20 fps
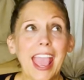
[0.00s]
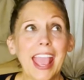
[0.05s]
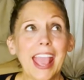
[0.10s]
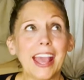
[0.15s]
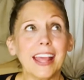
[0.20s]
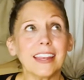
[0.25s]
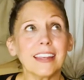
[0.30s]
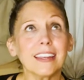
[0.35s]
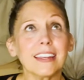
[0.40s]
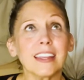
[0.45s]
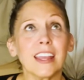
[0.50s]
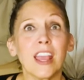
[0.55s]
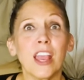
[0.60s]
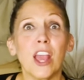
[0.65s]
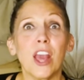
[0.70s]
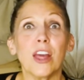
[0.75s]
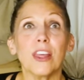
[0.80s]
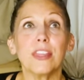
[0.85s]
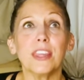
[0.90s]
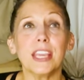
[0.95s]
And
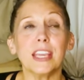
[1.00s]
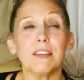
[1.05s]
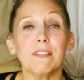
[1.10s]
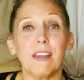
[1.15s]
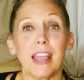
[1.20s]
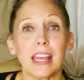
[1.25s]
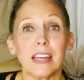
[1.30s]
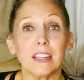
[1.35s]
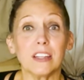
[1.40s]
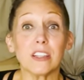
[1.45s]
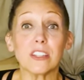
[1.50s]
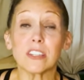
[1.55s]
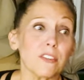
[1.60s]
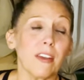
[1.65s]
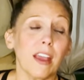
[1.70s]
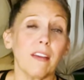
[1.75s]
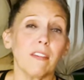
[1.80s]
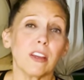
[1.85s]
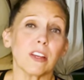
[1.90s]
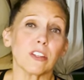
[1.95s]
the advantage of
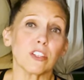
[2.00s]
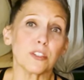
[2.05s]
having